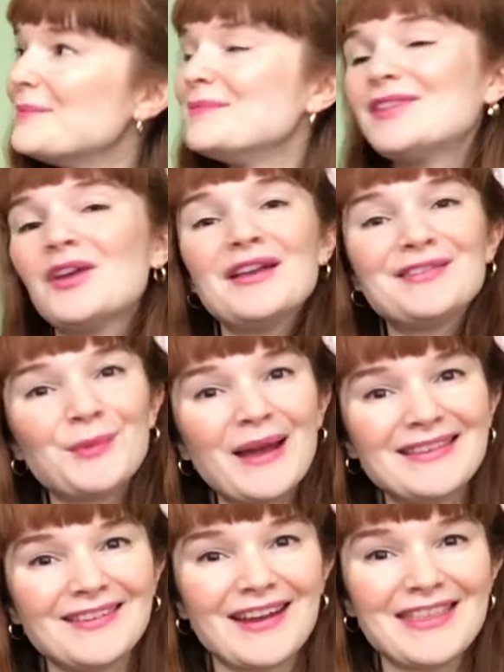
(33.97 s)
So a
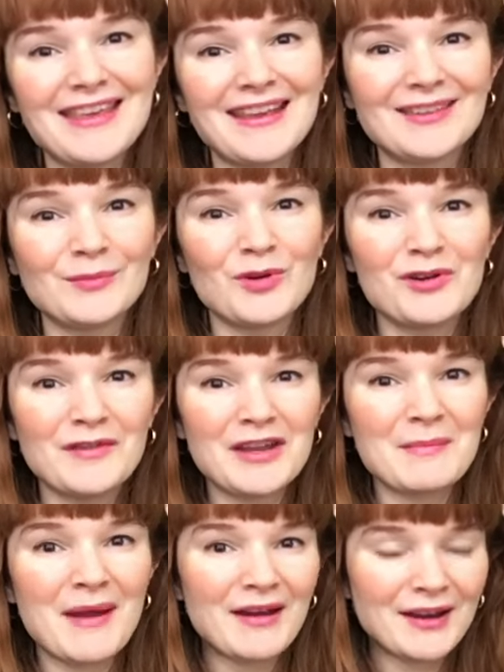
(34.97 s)
sweater, I think, is more of an
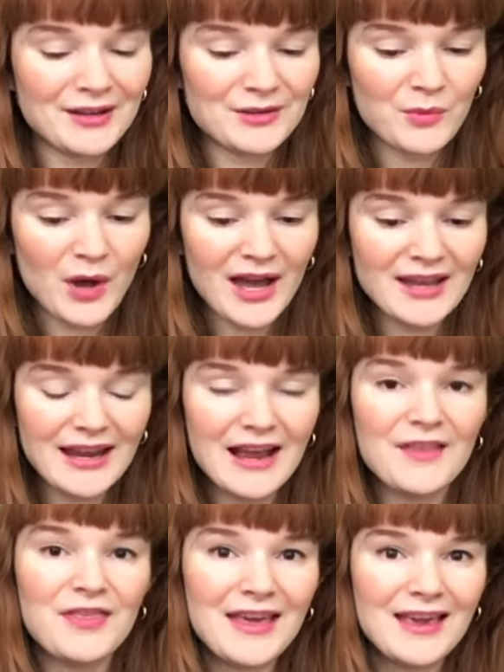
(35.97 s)
American word. I
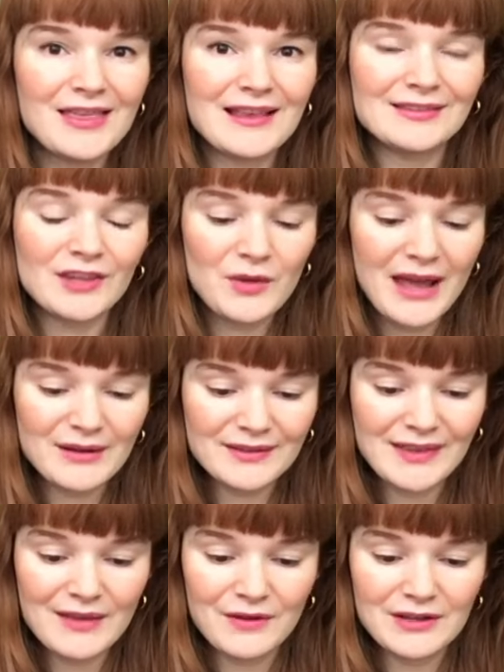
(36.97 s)
think that Soho
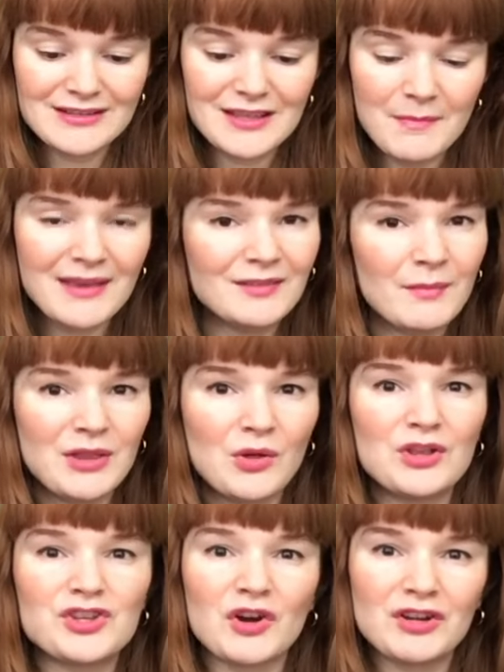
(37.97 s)
7, to the best of my
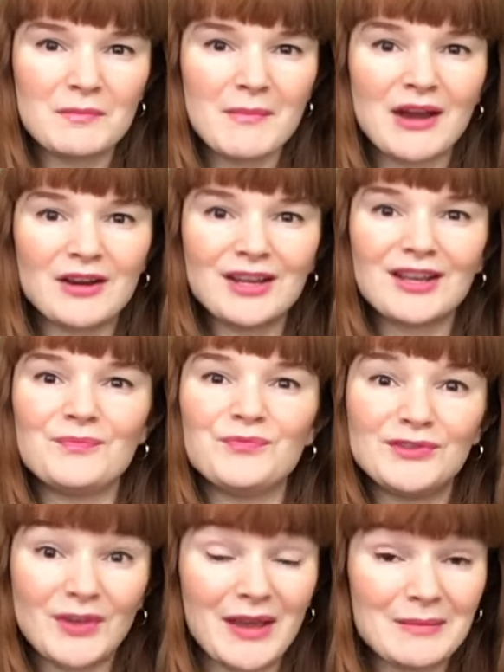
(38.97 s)
knowledge, are an
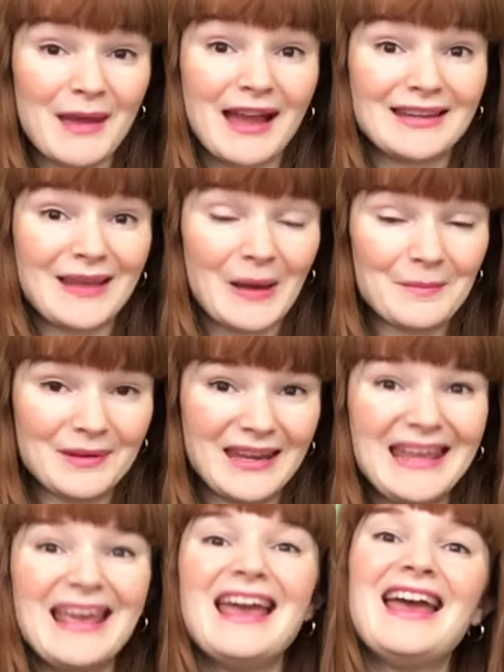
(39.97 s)
American sewing pattern
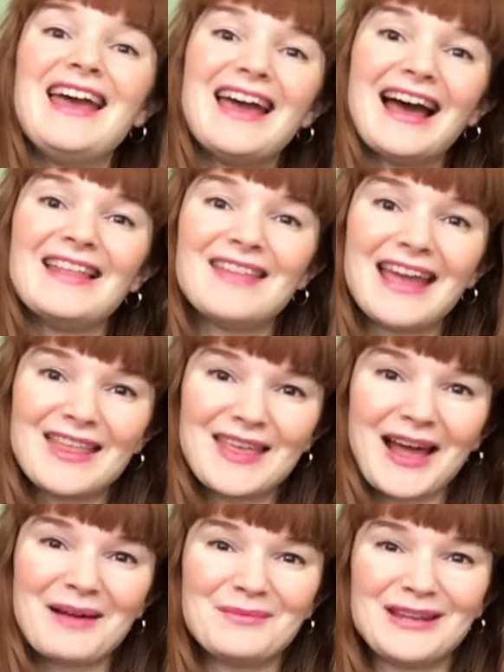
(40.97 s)
company, and they are
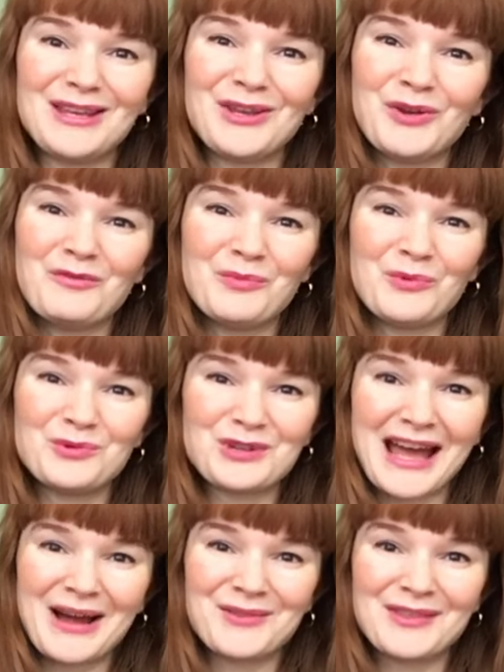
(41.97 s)
the company who have brought
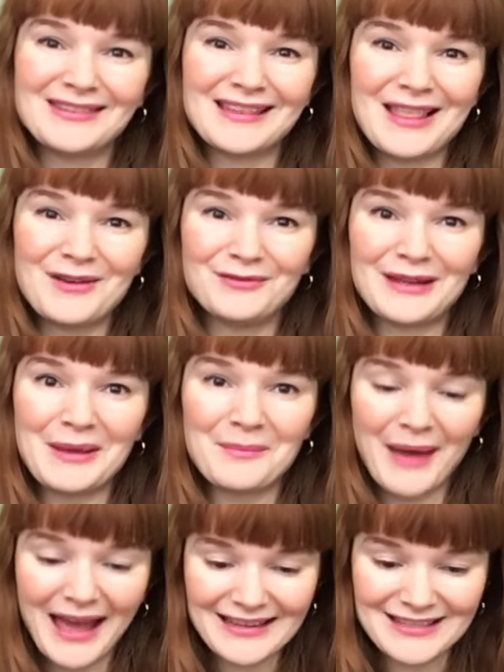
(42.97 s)
out this lovely
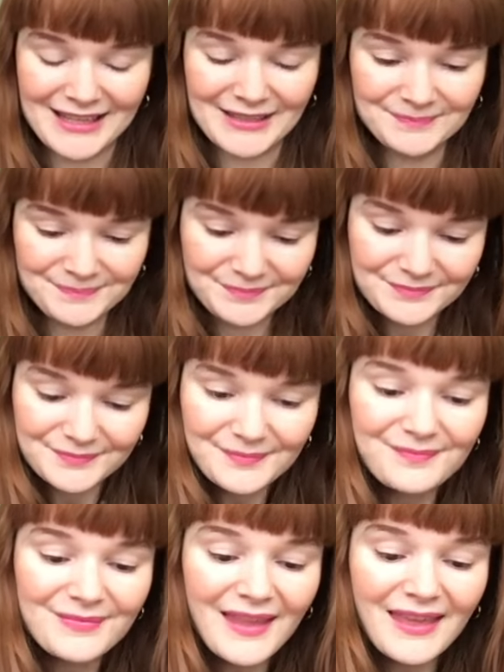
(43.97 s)
pattern.
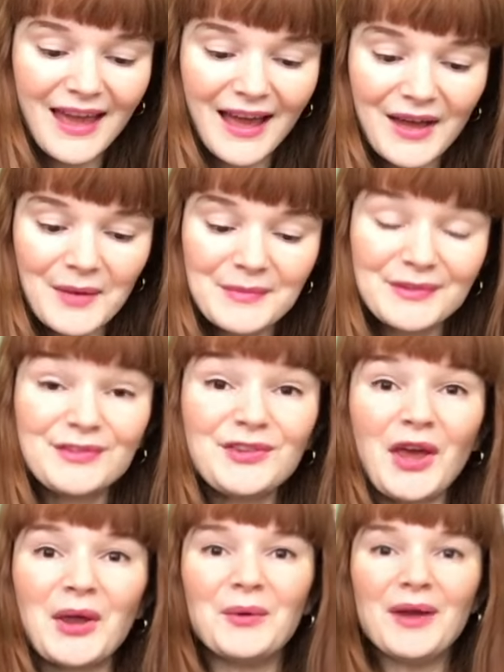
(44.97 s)

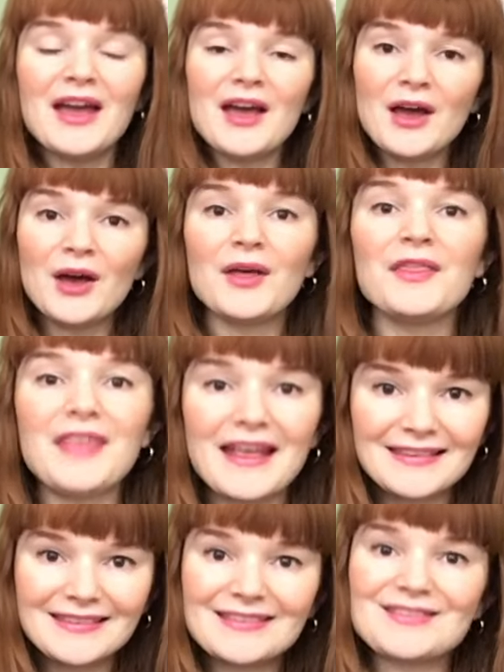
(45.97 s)
So
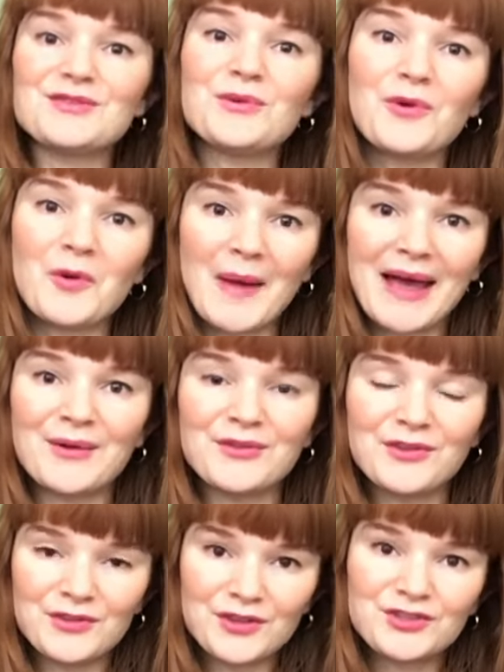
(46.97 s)
let's talk
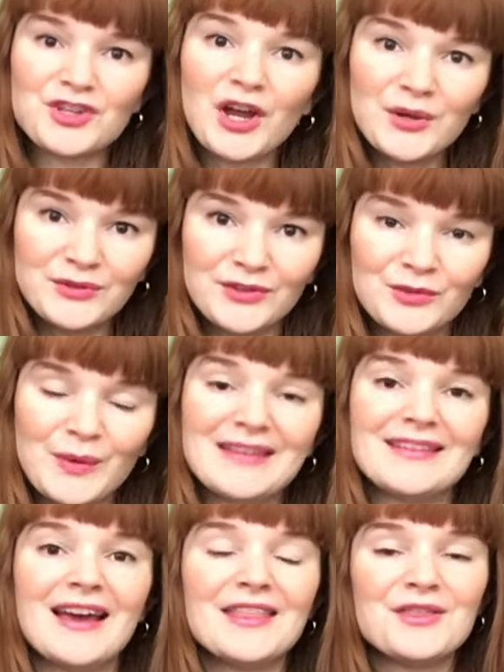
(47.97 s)
about the toaster sweater.